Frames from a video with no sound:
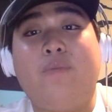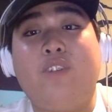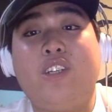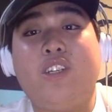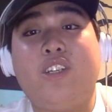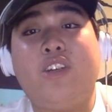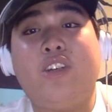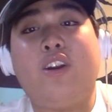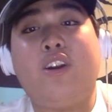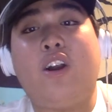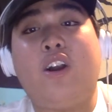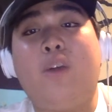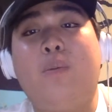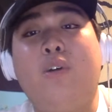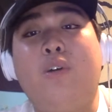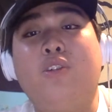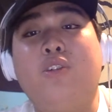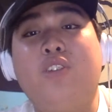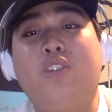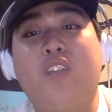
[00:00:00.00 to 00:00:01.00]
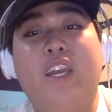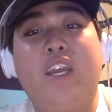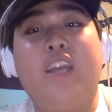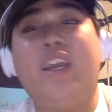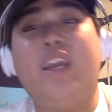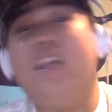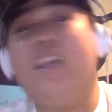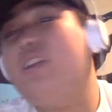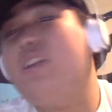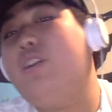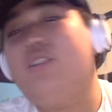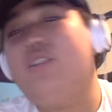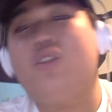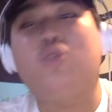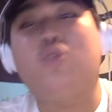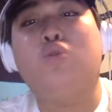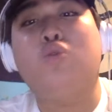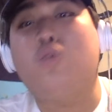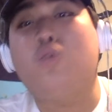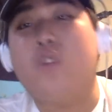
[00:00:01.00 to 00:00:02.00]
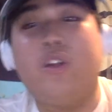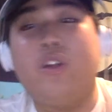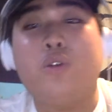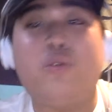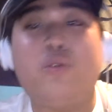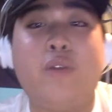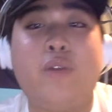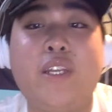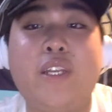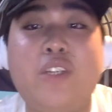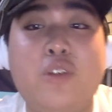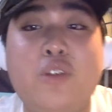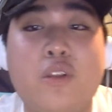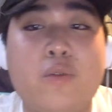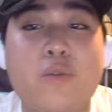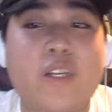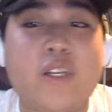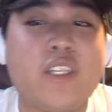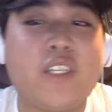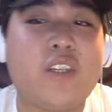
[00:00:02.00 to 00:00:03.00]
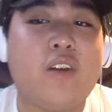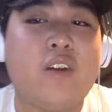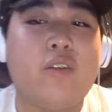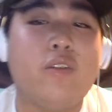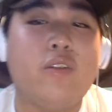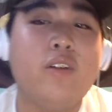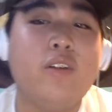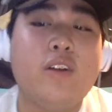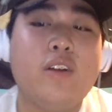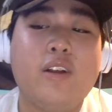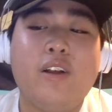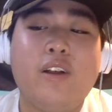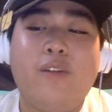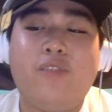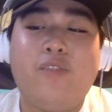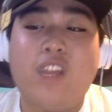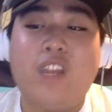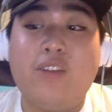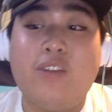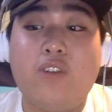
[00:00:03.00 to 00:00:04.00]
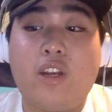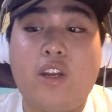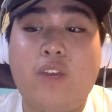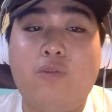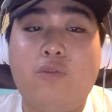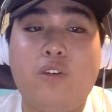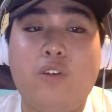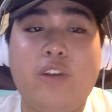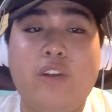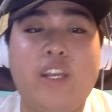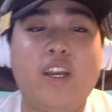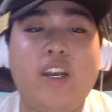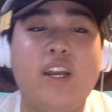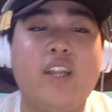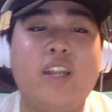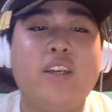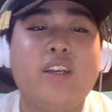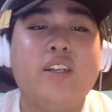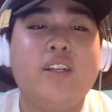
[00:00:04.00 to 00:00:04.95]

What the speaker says: Chicago Bulls, they hit another cool 22 threes. So they're looking really good.